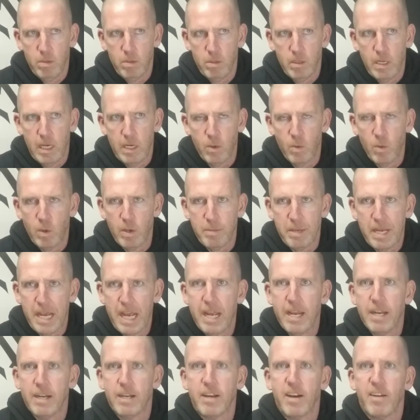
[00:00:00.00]
I don't want to be
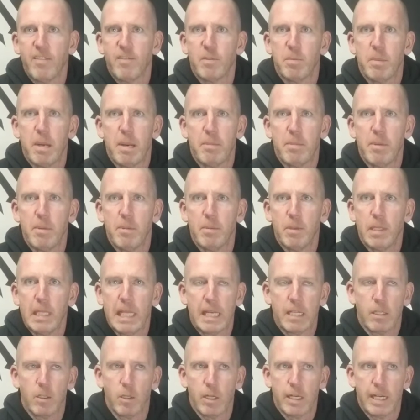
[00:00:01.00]
handcuffed by people
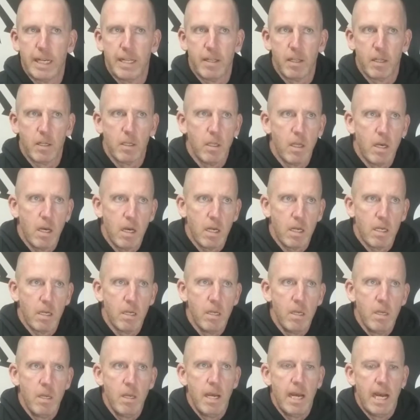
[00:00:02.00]
like looking at the clock.
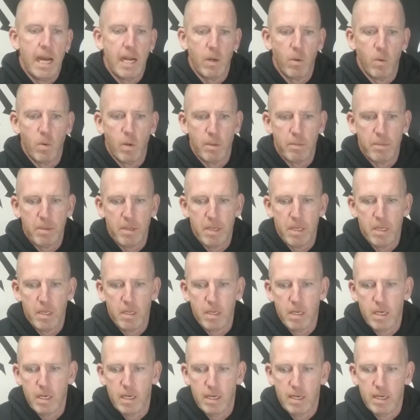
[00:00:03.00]
I don't want to be
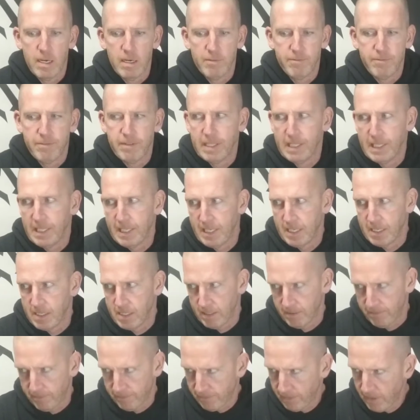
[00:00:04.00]
feeling as
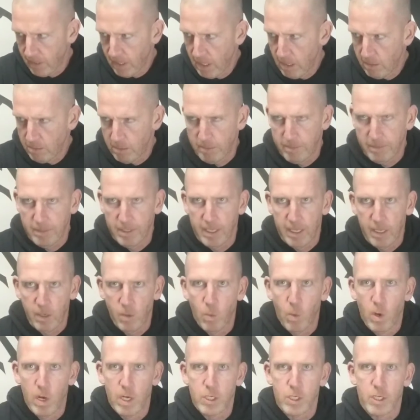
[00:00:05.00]
if people are like
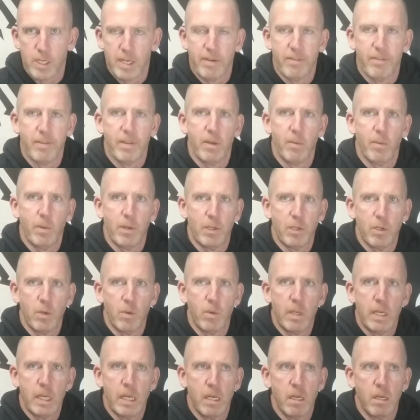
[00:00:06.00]
watching everything we're
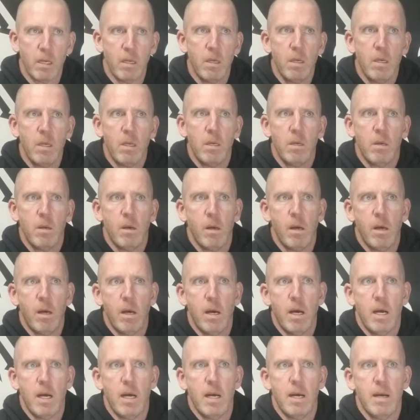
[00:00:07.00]
doing.
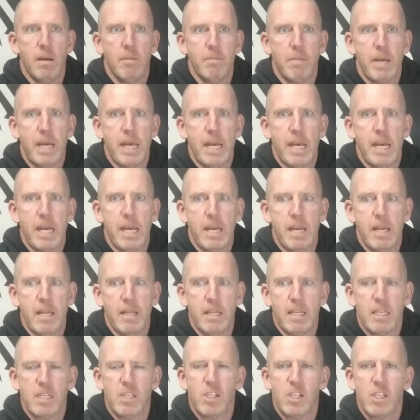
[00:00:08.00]
And
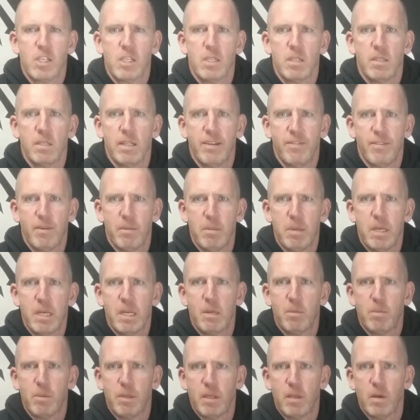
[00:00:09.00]
there's just, if I'm being
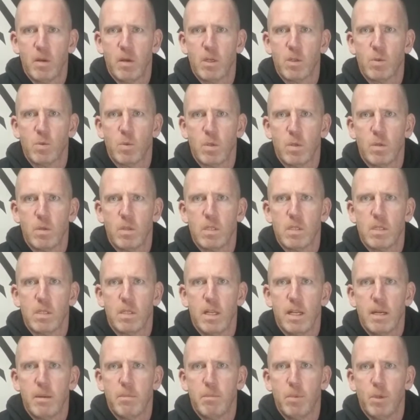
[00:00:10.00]
completely honest with you, there's a
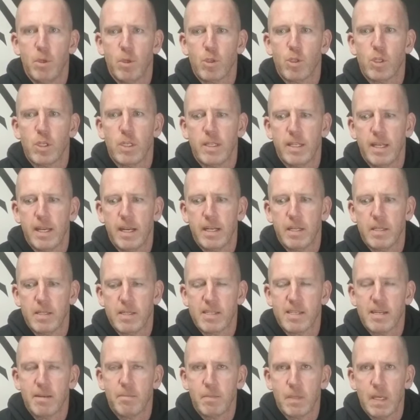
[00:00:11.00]
lot of bullshit that can
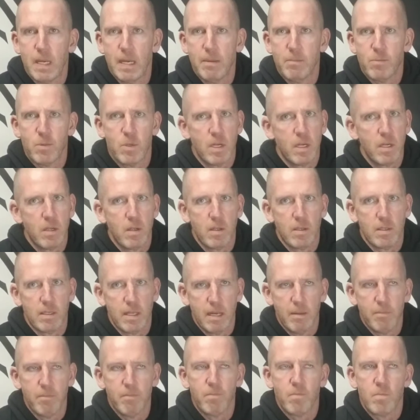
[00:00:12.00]
sometimes, not all the
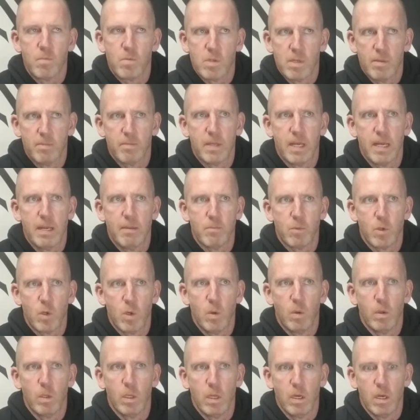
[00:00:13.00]
time, sometimes go
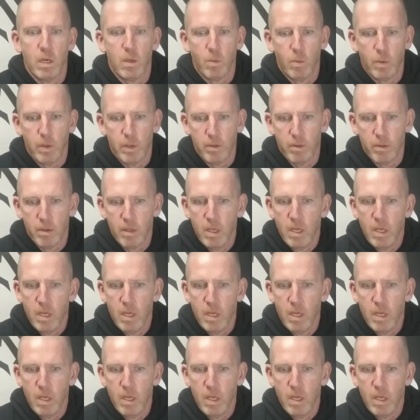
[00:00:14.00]
along with